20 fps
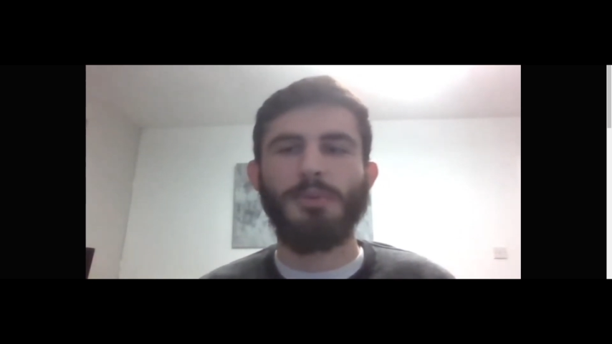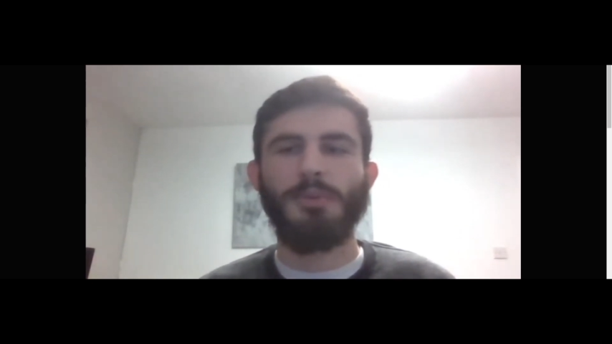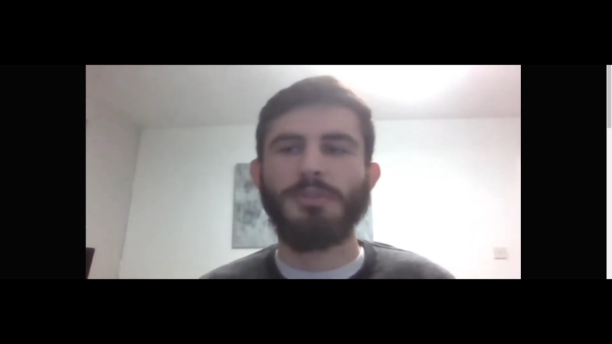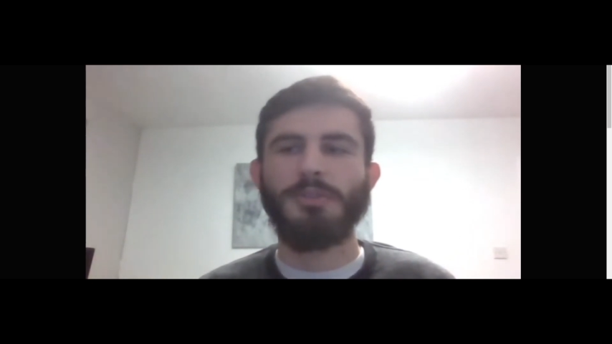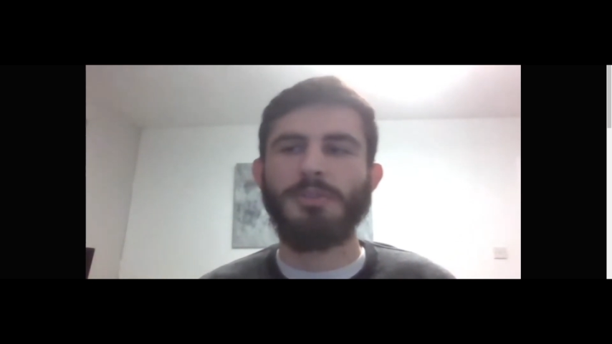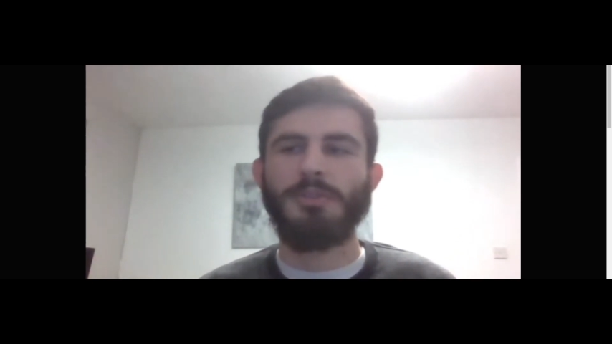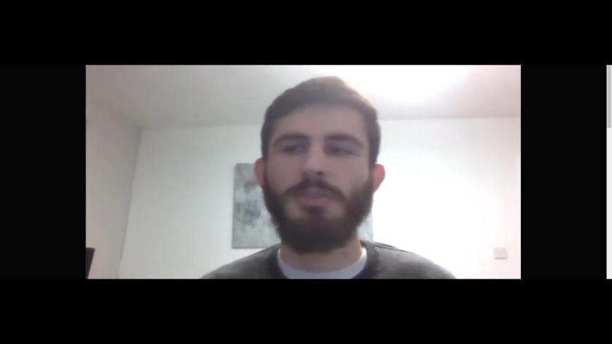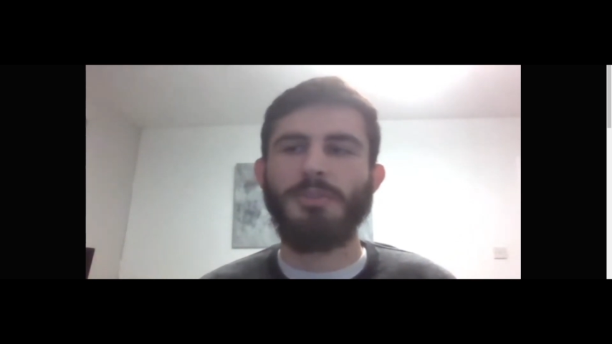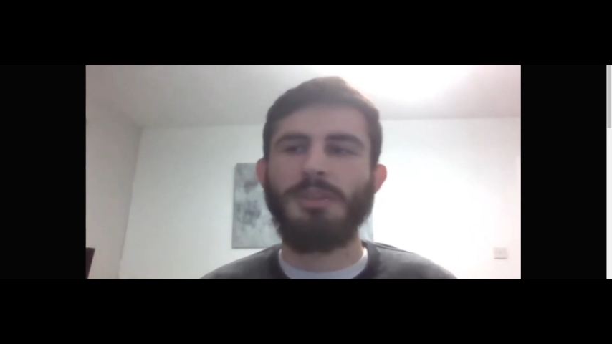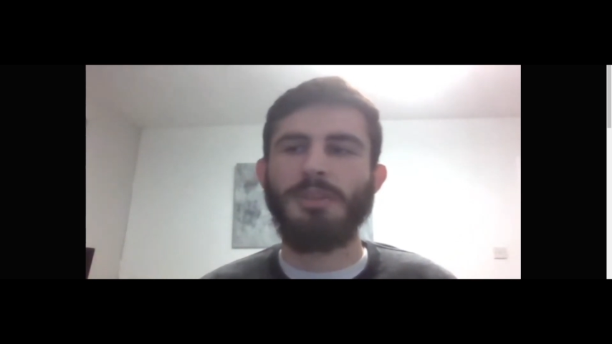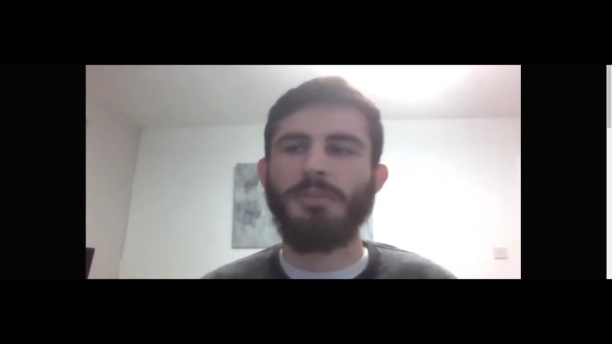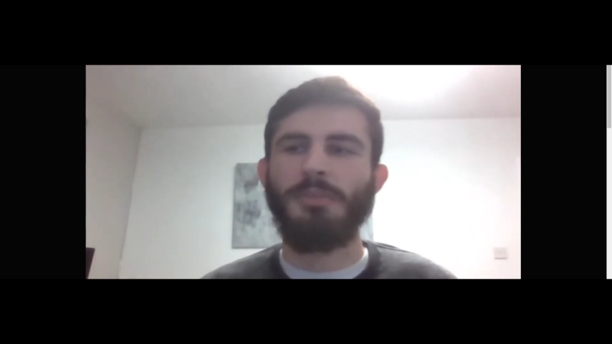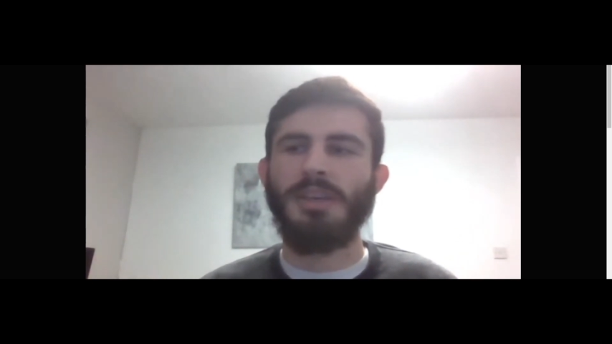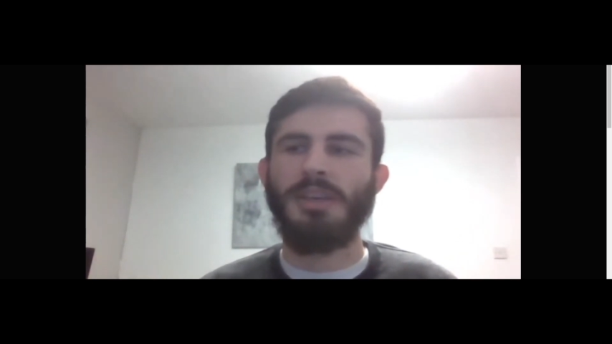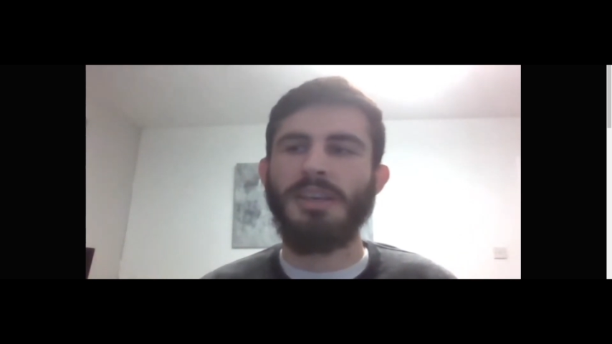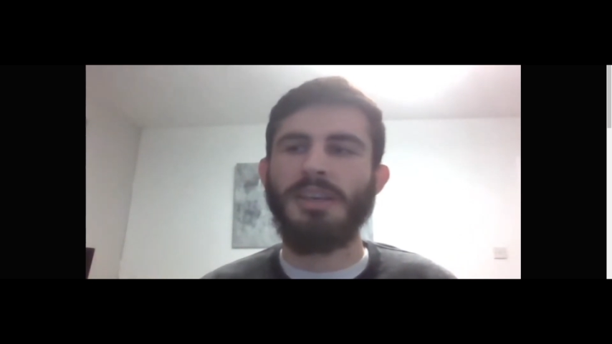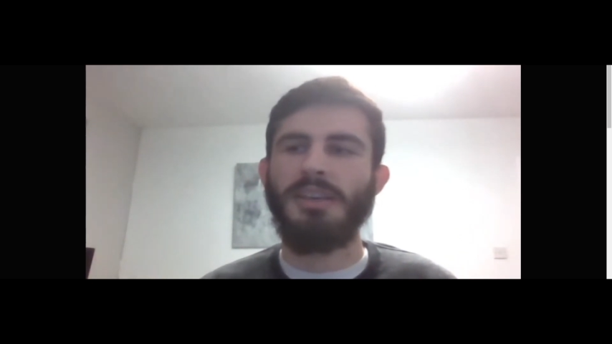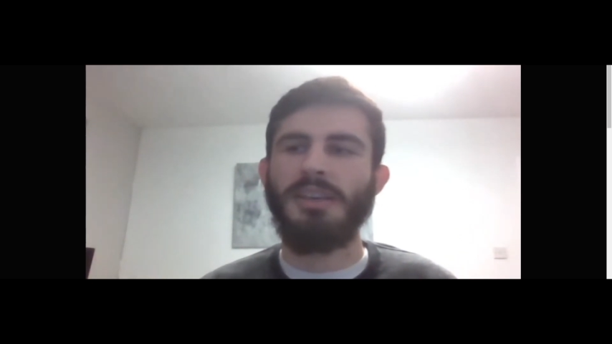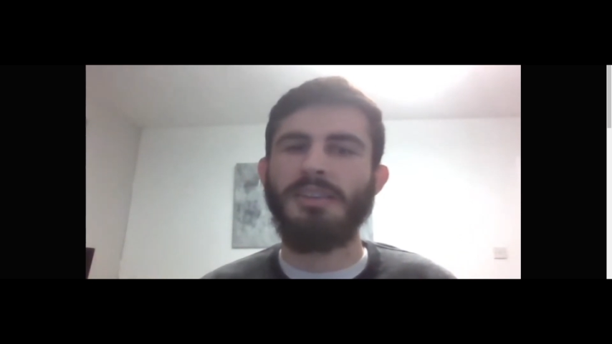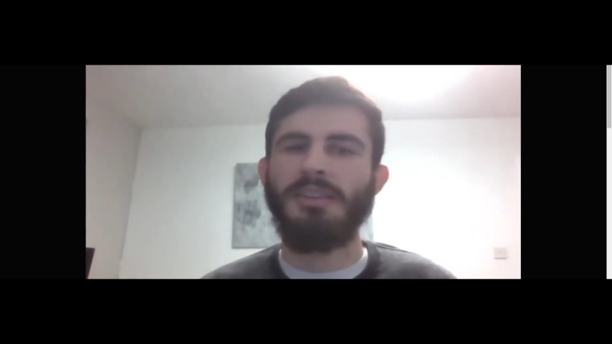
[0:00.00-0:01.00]
that would
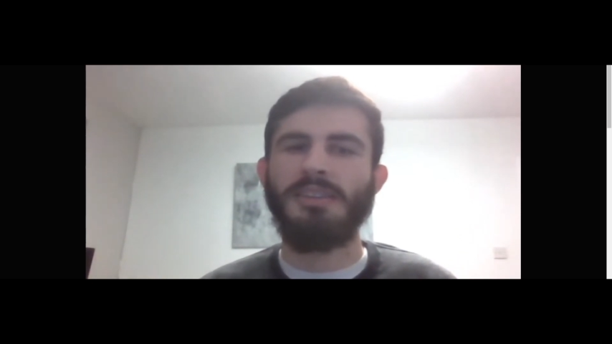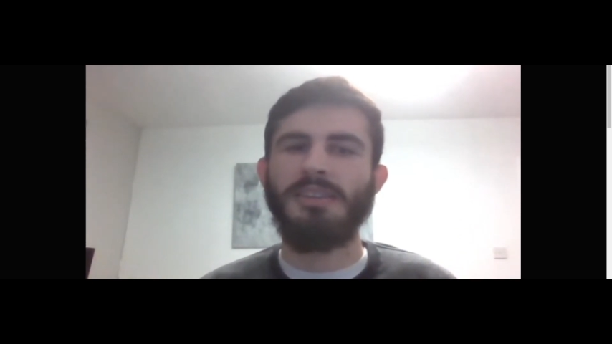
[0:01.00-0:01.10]
possibly